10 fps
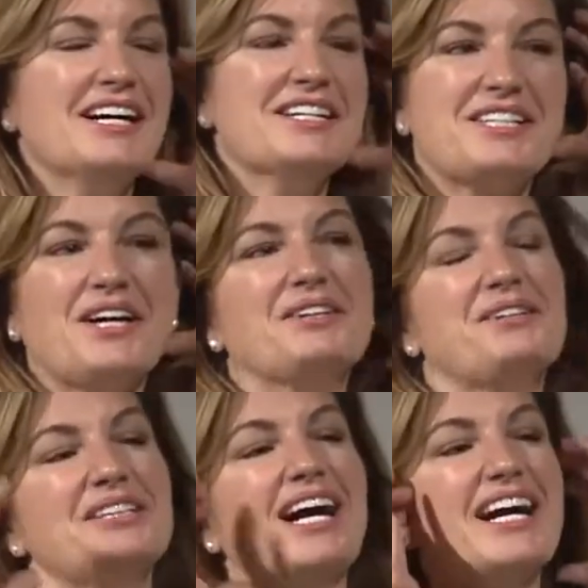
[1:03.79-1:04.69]
So
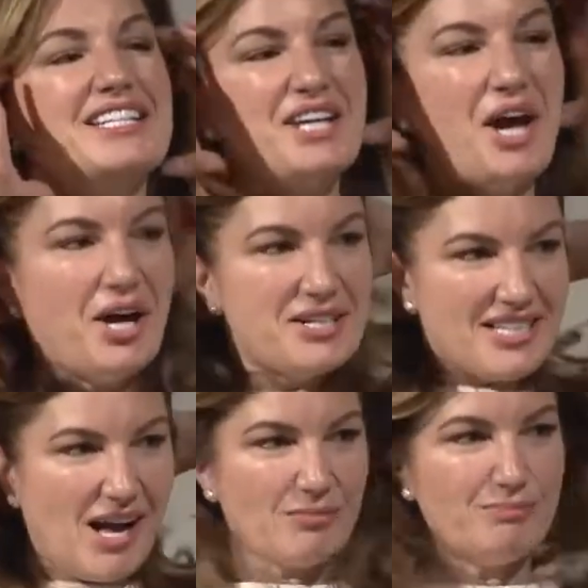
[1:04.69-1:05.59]
I turned
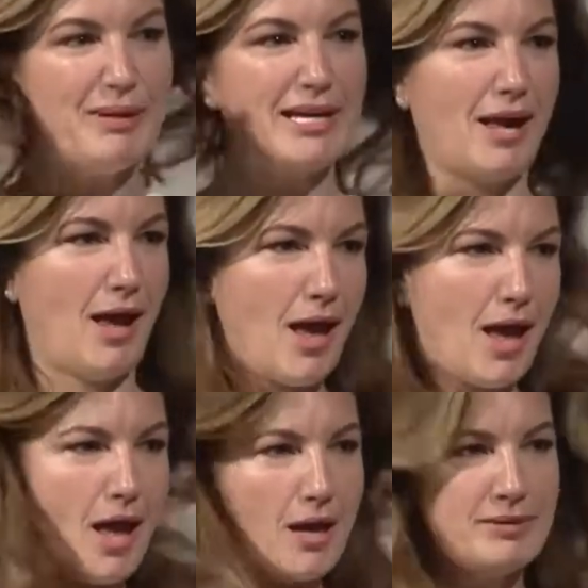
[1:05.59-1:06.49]
up, big
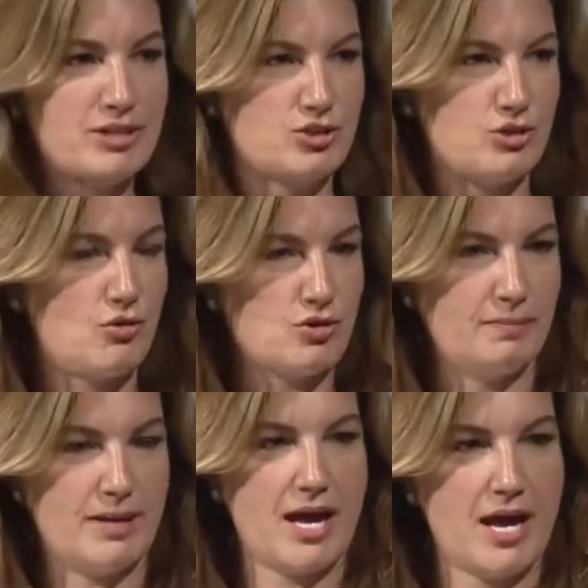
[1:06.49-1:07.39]
hair, big shoulder
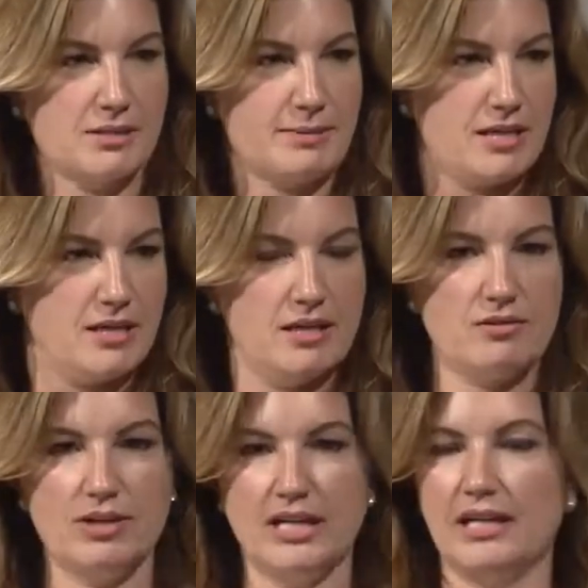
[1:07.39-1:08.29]
pads, big
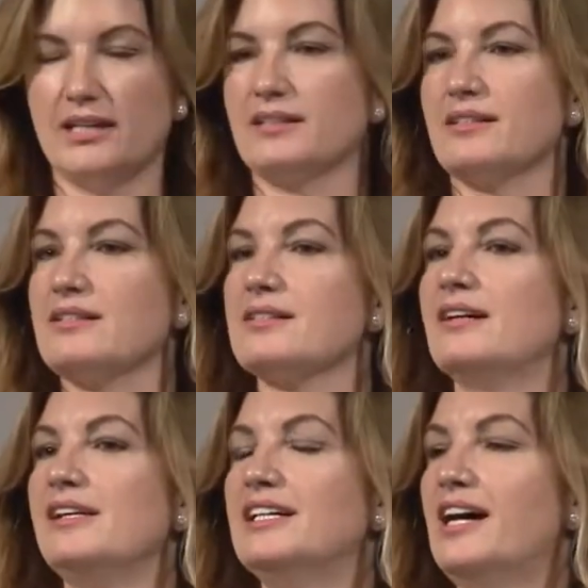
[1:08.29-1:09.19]
earrings,
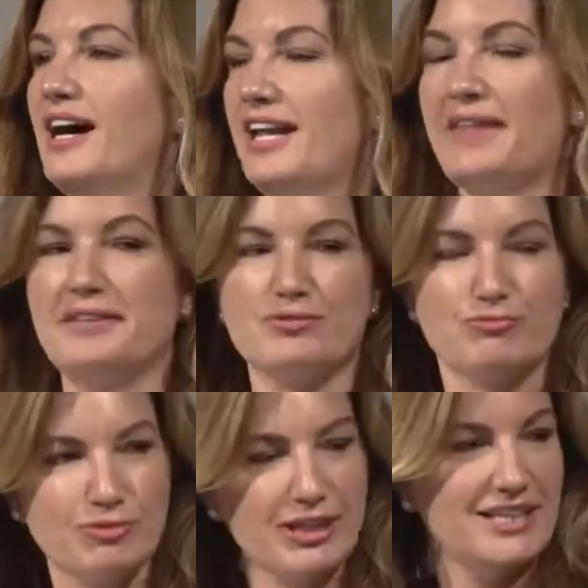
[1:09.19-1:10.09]
and I had this
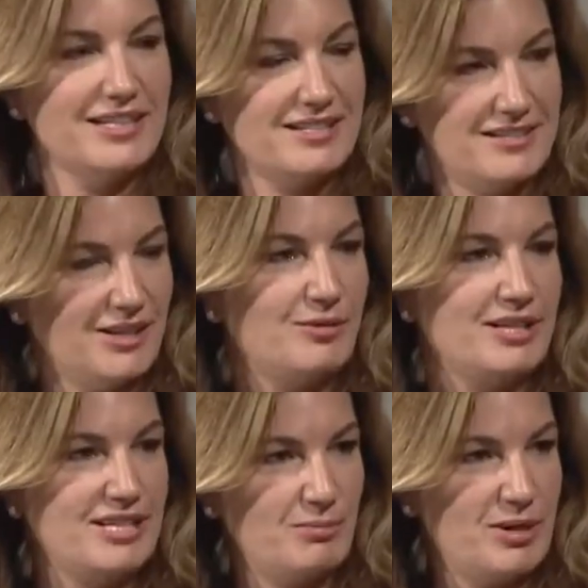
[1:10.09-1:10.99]
really
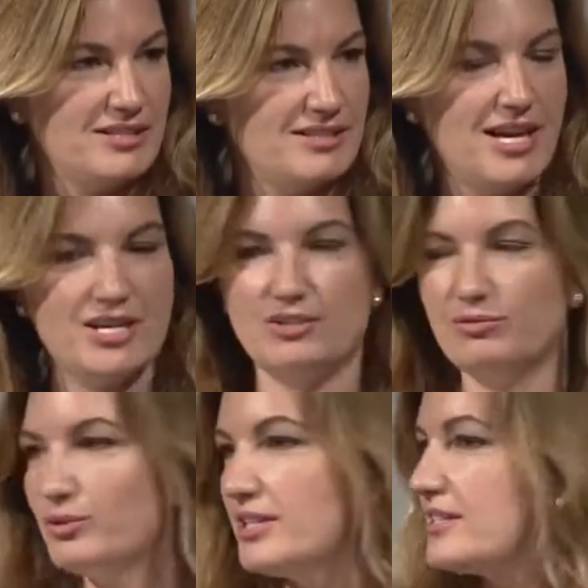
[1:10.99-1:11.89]
serious presentation of
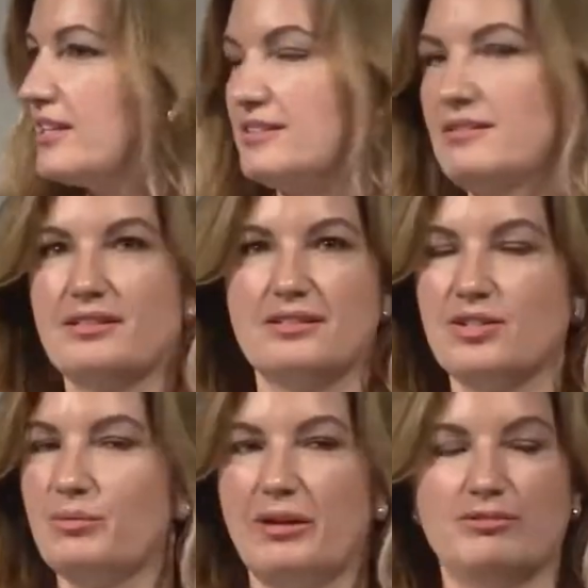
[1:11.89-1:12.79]
all these things I was going to
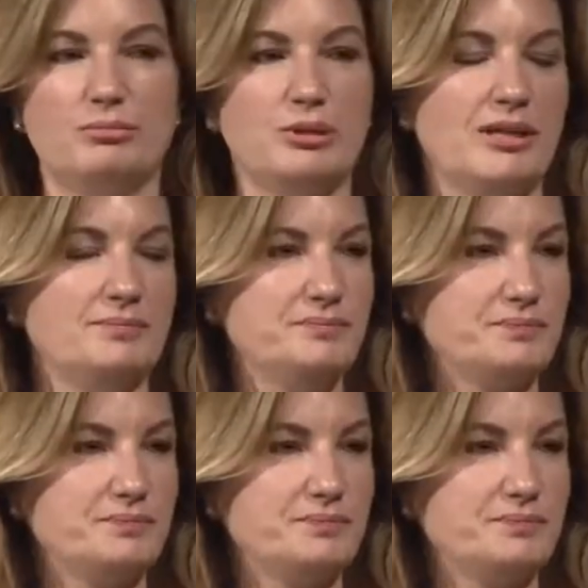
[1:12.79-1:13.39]
do in my football club.